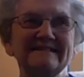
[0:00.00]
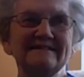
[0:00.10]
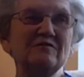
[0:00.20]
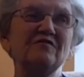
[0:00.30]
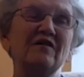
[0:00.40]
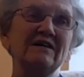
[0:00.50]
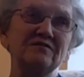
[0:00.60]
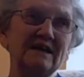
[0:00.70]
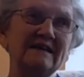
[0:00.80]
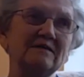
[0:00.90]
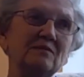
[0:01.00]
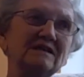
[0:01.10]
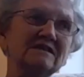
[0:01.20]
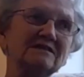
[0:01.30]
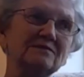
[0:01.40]
We found that in my
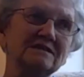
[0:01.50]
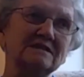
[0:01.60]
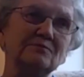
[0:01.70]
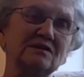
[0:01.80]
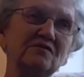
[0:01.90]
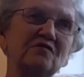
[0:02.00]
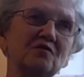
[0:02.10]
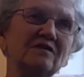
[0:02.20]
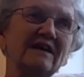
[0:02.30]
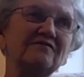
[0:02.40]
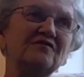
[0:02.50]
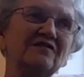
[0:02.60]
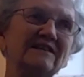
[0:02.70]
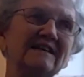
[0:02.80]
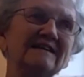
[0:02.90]
husband's billfold after
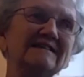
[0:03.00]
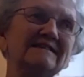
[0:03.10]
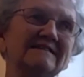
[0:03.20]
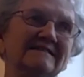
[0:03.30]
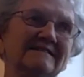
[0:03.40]
he died.